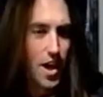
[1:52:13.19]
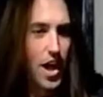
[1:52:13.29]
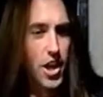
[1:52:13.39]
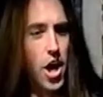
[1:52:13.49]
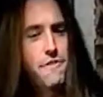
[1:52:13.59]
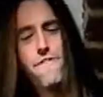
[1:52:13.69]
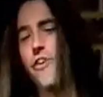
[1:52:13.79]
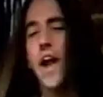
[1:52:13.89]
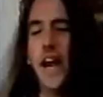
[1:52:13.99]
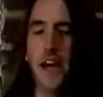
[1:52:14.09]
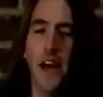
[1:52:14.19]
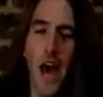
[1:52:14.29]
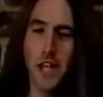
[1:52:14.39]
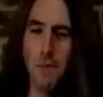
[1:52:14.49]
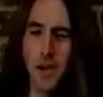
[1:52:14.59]
Look, freak,
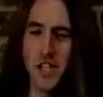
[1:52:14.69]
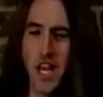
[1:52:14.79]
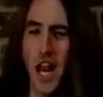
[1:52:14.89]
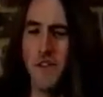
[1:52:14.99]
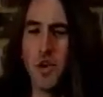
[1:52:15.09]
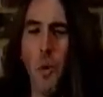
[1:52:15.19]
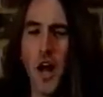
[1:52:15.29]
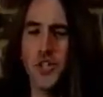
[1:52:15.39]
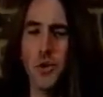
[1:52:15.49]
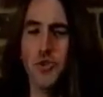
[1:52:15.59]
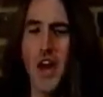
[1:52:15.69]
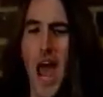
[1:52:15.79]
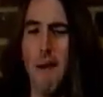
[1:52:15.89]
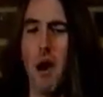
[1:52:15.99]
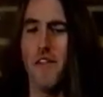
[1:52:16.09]
as much as I love to watch you
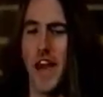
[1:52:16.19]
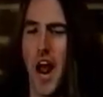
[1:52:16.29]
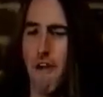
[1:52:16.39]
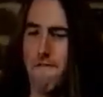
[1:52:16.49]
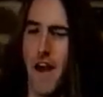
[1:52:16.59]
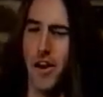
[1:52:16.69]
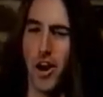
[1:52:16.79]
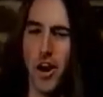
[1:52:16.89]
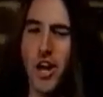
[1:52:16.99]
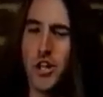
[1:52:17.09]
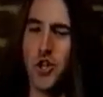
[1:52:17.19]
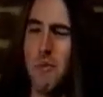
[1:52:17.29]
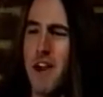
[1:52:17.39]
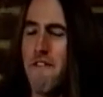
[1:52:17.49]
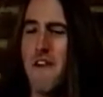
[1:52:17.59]
jam on the air fender, do
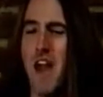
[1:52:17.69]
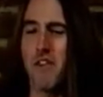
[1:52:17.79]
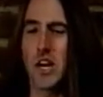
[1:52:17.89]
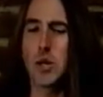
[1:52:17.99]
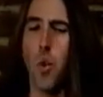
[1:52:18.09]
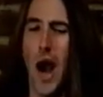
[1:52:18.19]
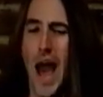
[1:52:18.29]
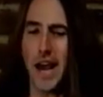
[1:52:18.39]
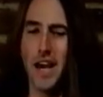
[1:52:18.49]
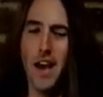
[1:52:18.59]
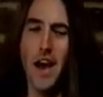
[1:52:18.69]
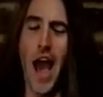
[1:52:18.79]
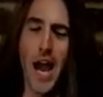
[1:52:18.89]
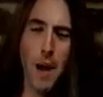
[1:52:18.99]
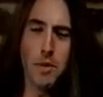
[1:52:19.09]
me a favor, quack,
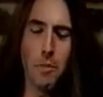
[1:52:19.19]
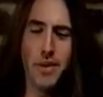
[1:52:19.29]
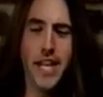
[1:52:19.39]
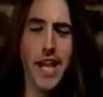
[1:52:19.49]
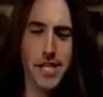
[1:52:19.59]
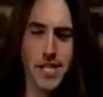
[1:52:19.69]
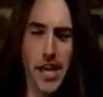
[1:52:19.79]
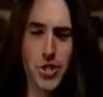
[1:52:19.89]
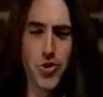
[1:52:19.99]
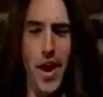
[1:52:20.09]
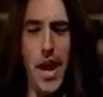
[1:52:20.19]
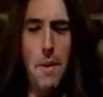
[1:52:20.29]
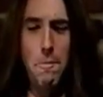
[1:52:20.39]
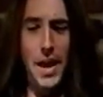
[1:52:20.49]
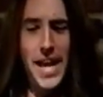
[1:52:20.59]
hang up the pretend sixth string.
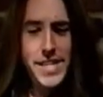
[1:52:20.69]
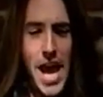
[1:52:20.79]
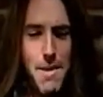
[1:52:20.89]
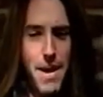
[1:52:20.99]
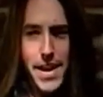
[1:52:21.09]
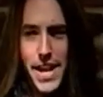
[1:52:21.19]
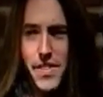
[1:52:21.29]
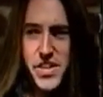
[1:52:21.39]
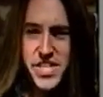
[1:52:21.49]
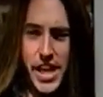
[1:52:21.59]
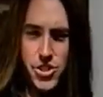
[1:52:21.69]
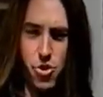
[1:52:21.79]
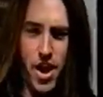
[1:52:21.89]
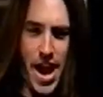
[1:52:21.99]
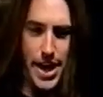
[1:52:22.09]
Playtime ended in the sixth
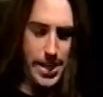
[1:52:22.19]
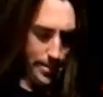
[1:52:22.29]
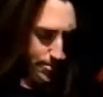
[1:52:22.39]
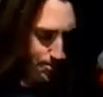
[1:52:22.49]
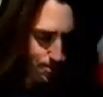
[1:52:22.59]
grade. Yeah.